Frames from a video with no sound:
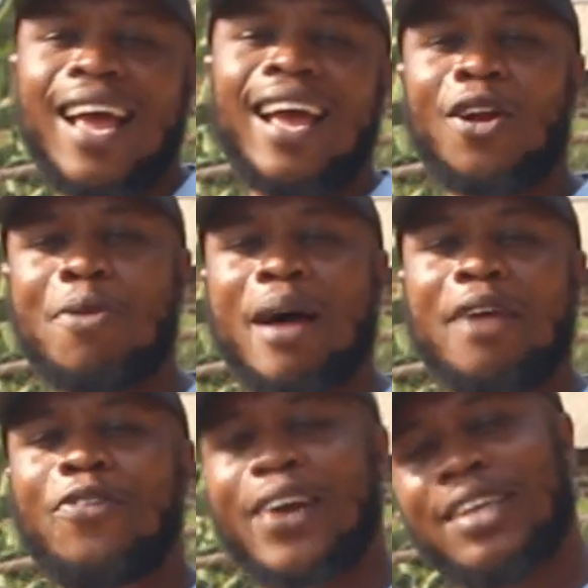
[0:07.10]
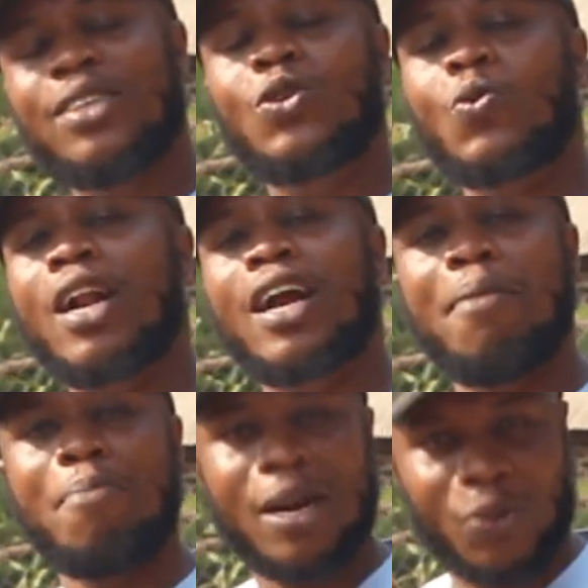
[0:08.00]
Hello my friends,
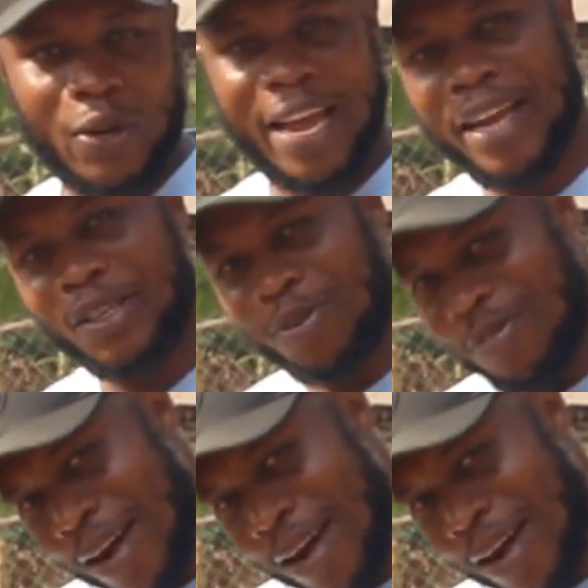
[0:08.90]
welcome back to Kejo